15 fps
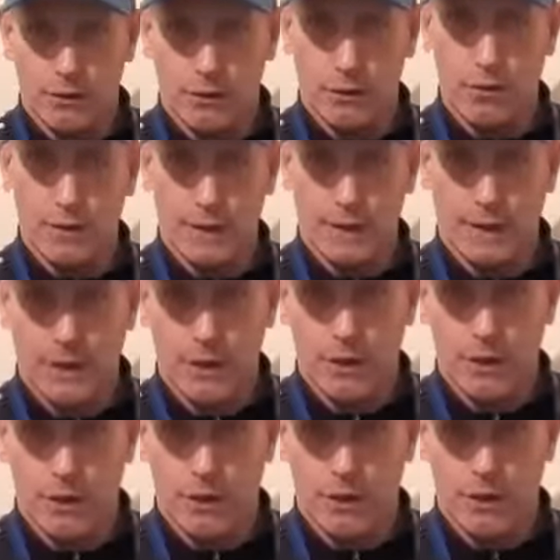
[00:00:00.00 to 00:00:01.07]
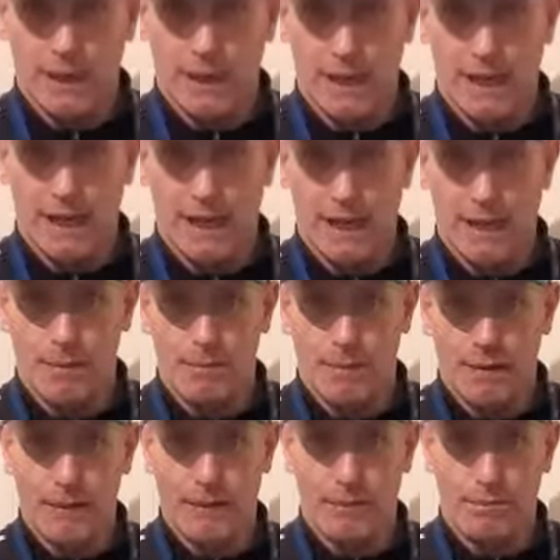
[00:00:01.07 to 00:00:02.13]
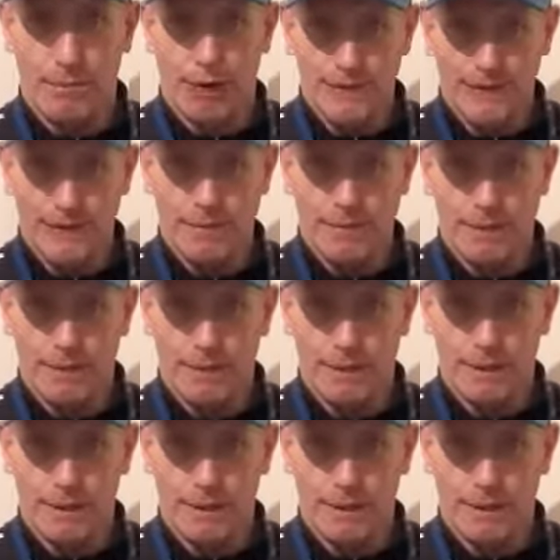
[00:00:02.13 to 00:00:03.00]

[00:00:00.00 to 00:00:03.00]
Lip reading: Know what they tell you or they try to make you believe.